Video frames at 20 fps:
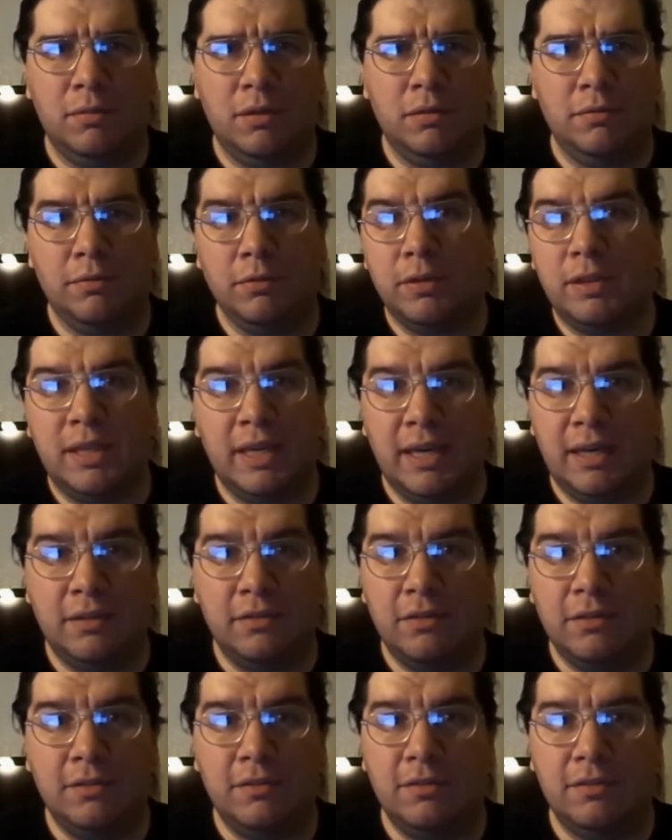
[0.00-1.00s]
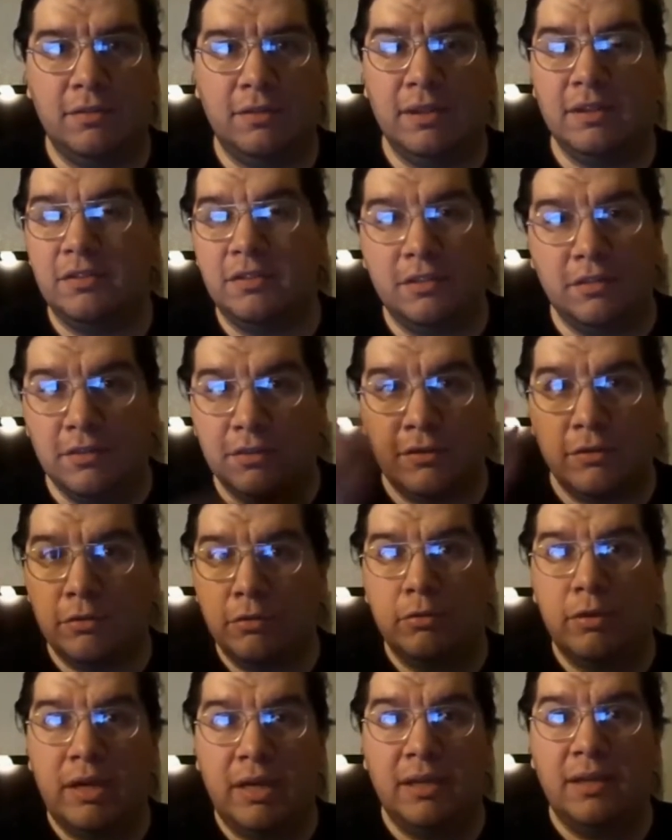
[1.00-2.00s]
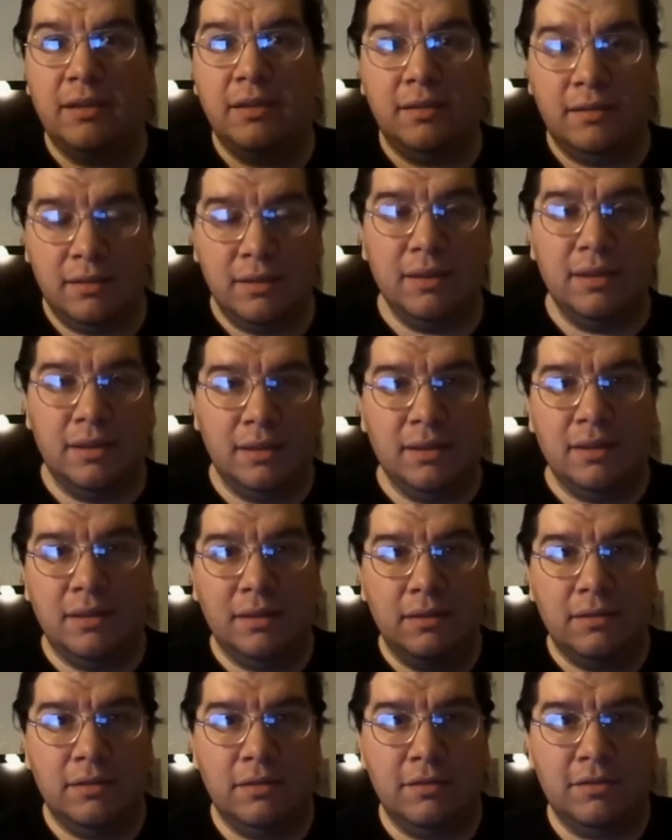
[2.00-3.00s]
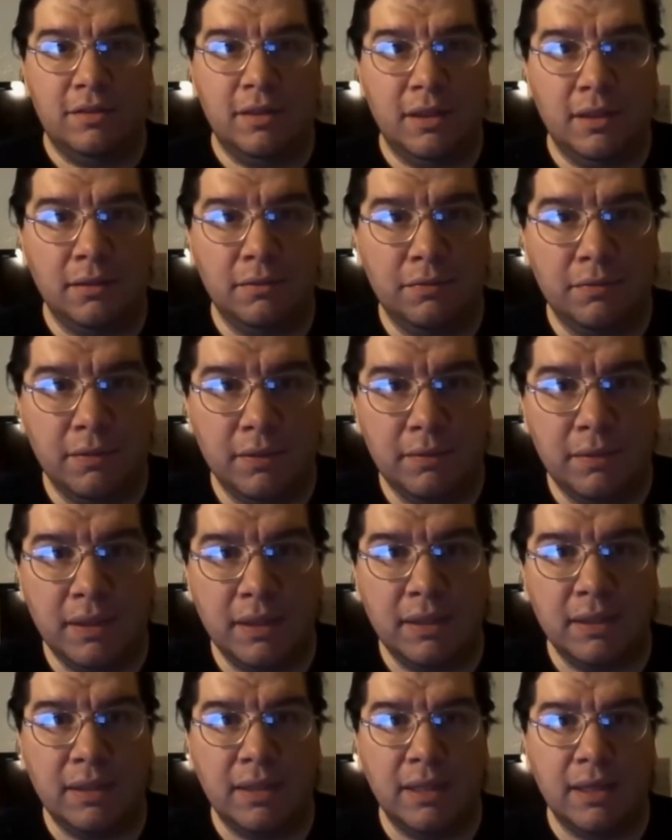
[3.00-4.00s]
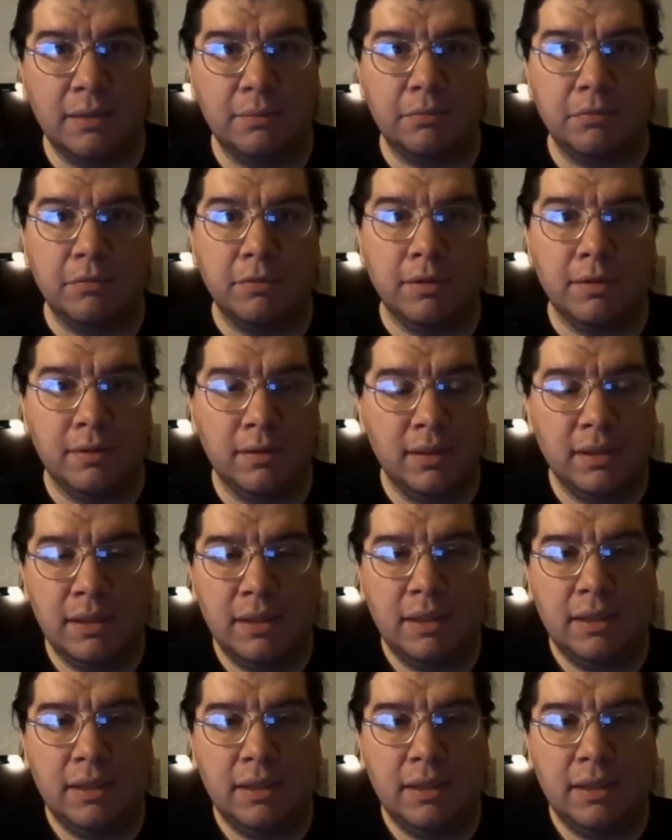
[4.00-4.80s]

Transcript: one of her gadgets that she just created to see if, if they can capture it.